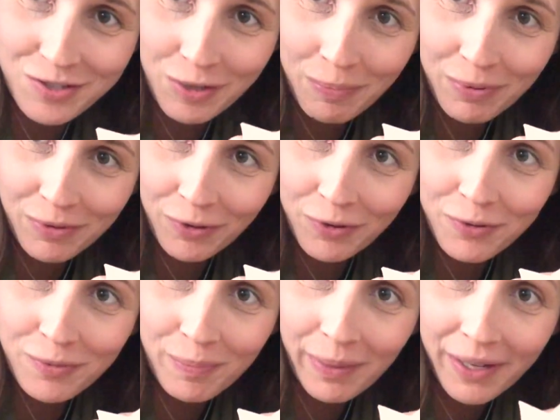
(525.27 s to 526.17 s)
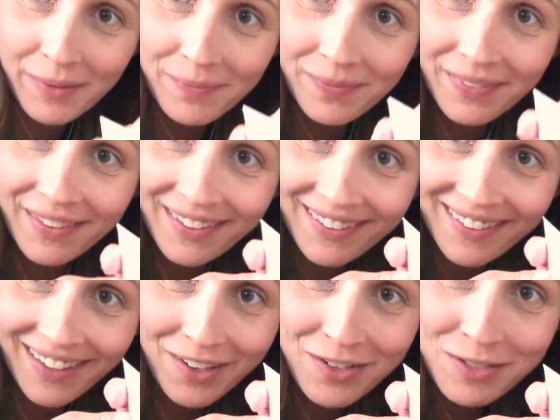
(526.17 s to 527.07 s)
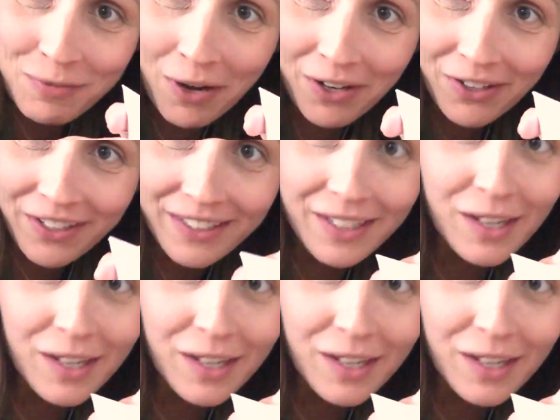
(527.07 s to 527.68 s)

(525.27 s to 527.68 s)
drip through, but there is water in